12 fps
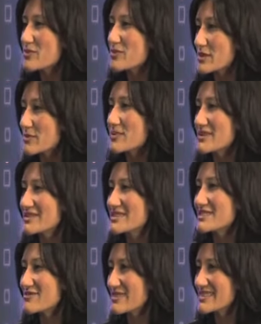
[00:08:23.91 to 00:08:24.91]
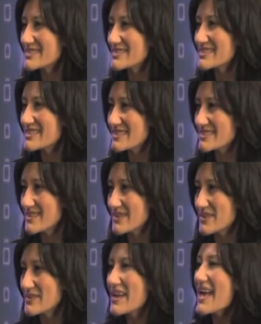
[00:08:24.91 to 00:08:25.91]
we're built different you
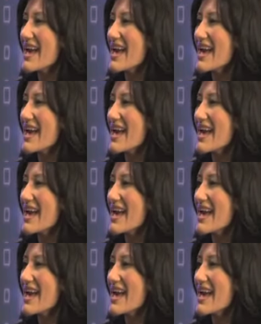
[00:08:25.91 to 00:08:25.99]
know.